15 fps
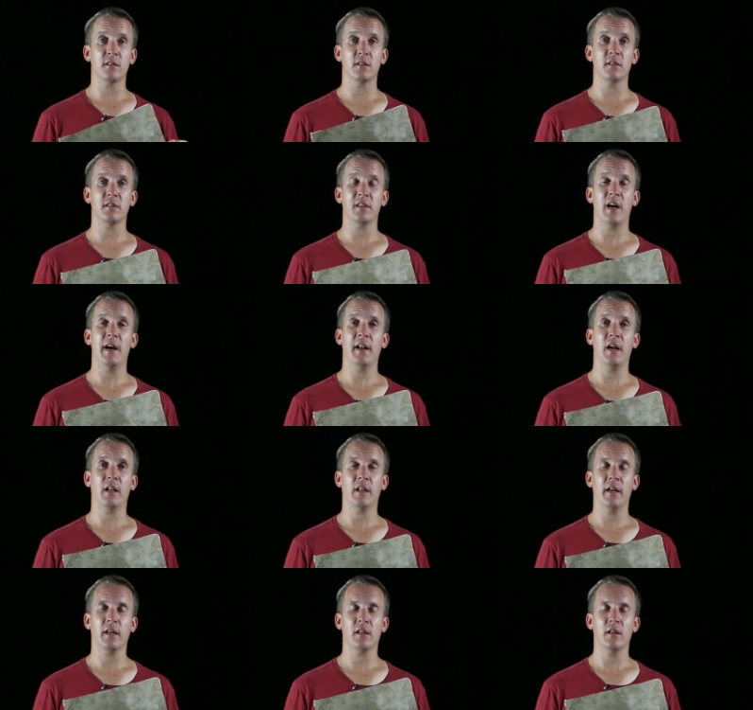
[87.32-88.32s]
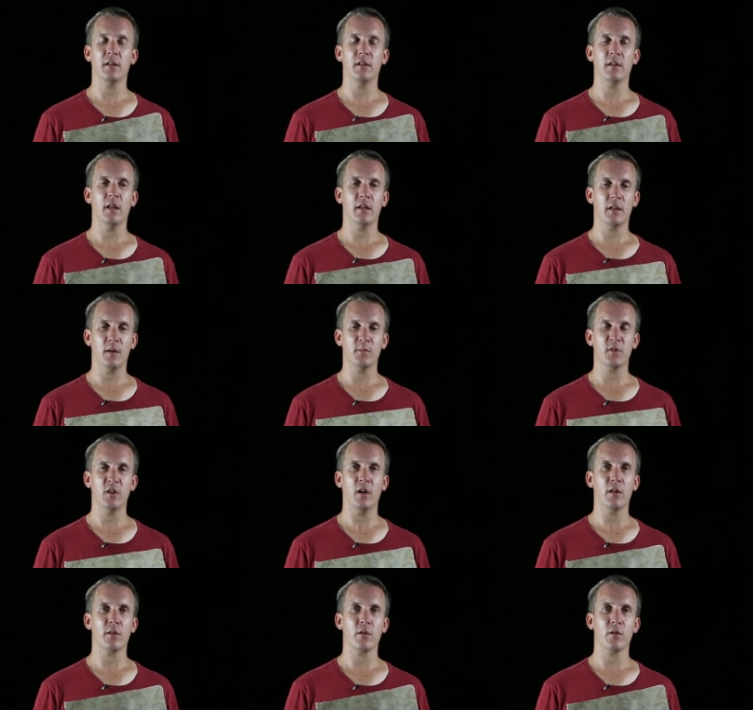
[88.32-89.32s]
the design I like. It comes in
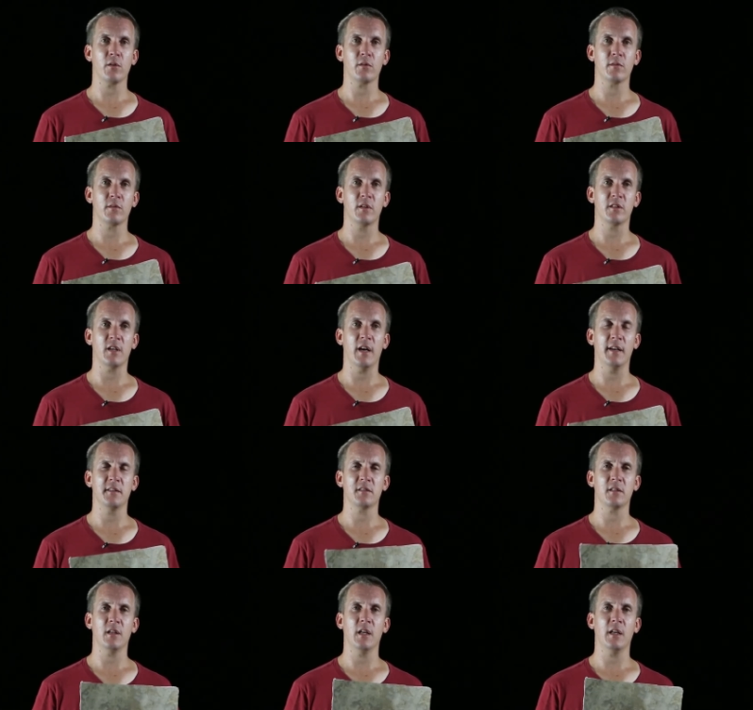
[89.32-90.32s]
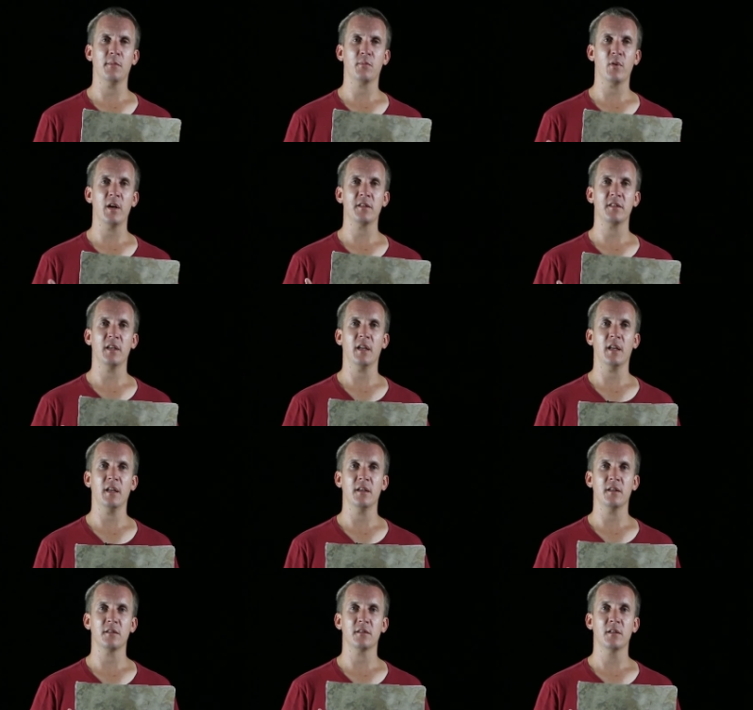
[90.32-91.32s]
other designs. The
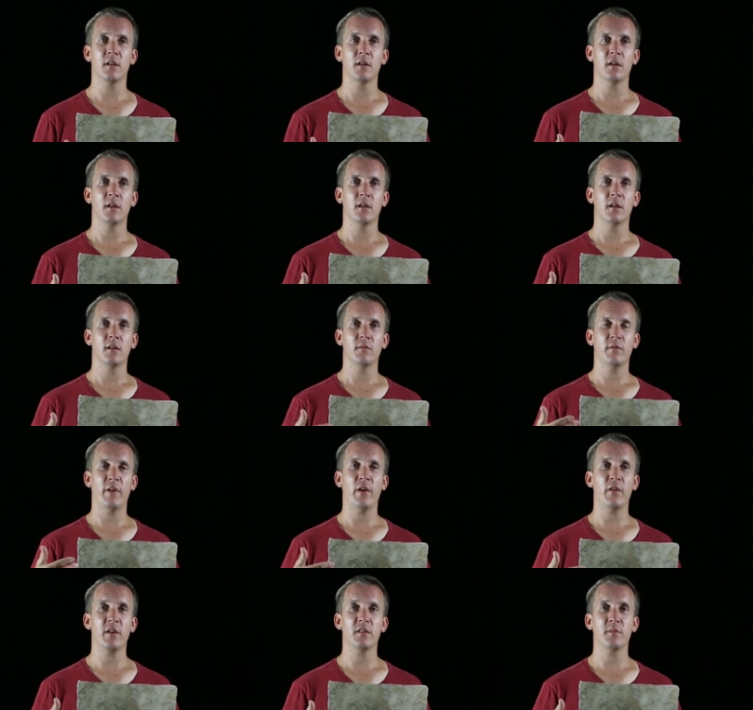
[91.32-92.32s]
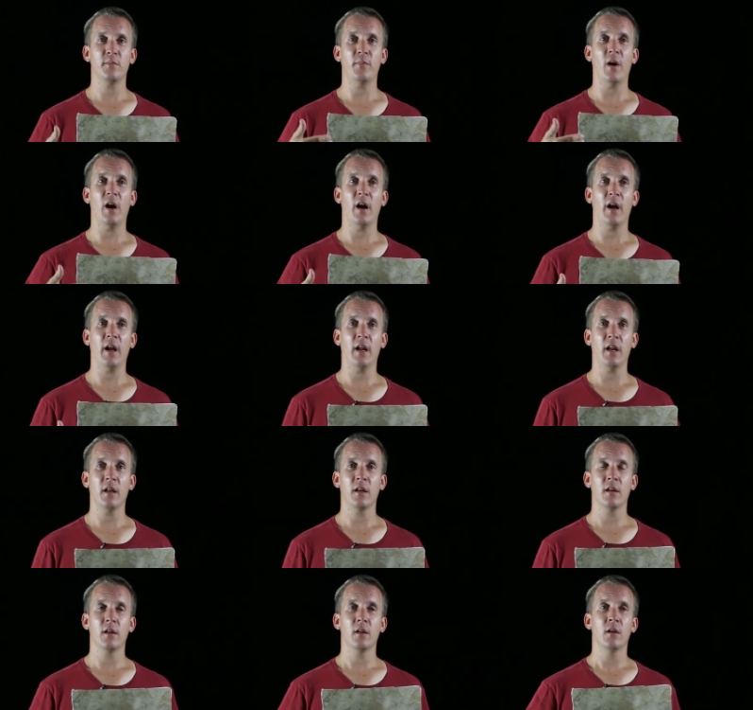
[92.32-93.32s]
pricing varies by
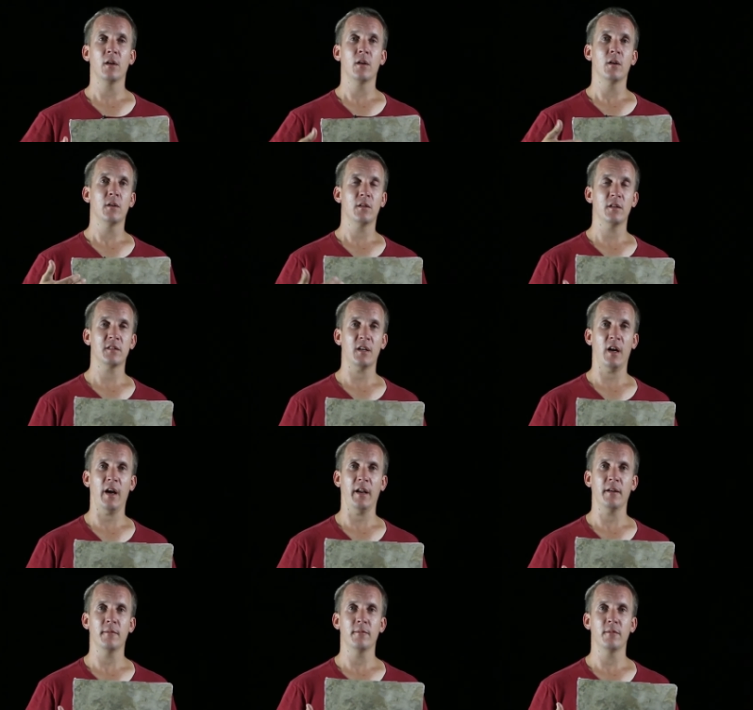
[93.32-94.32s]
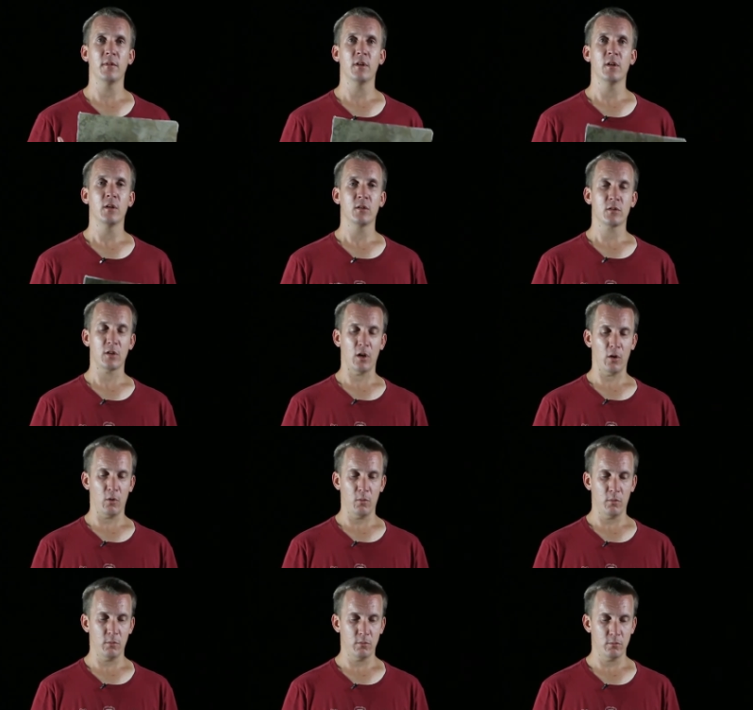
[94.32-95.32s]
design. So
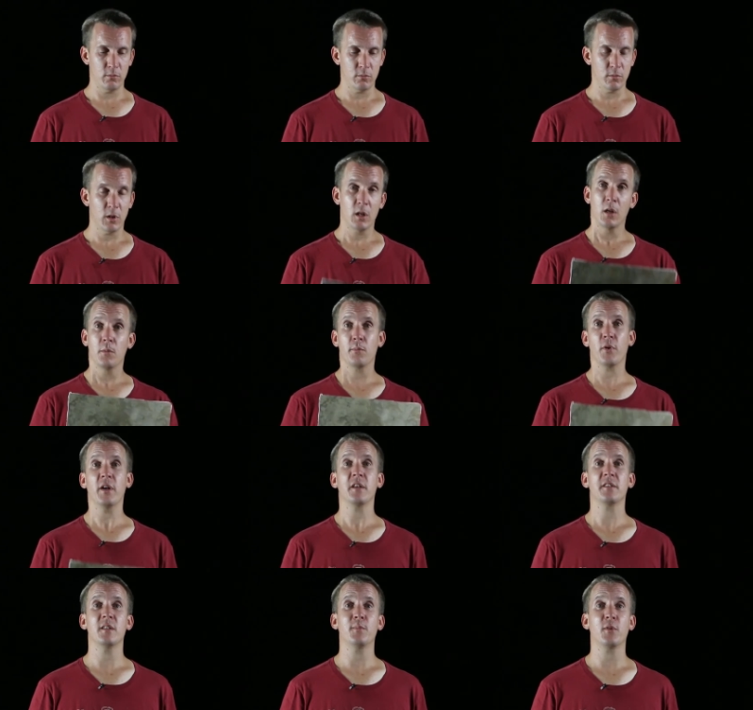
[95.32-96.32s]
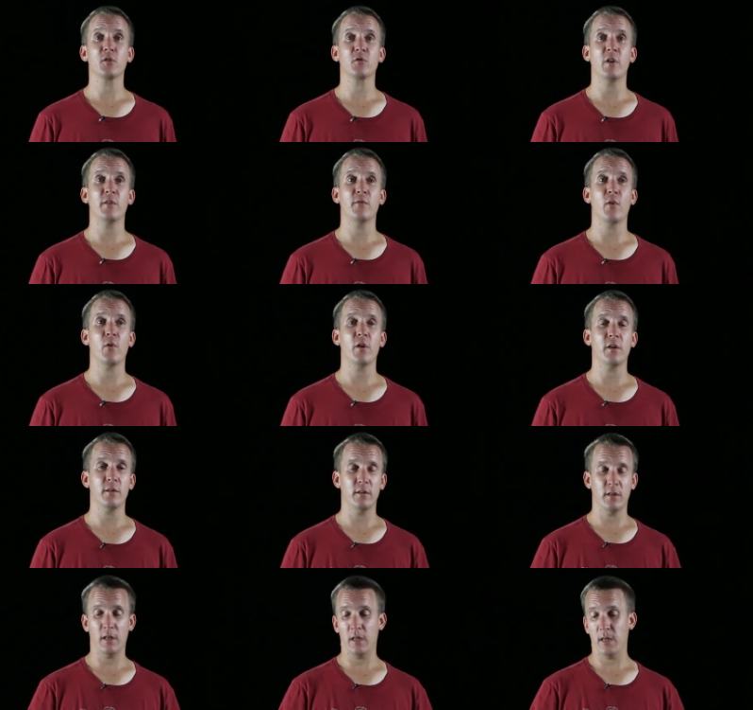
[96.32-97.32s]
pretty simple,
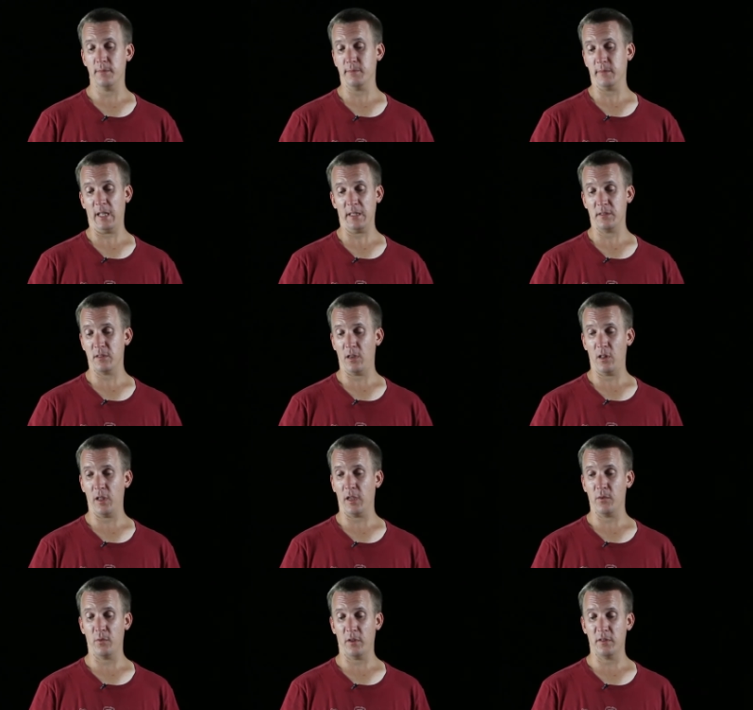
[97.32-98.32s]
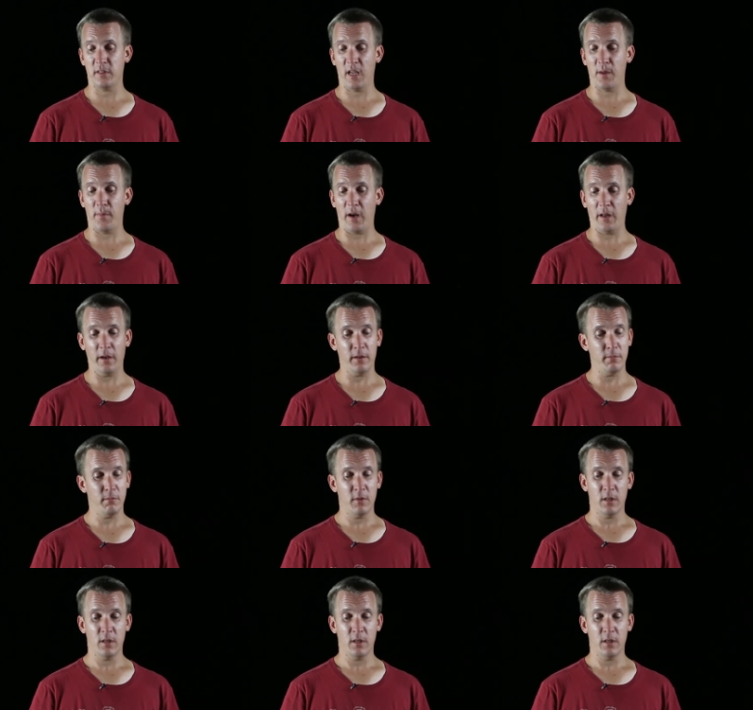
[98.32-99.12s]
straightforward. That's all I can really say about it.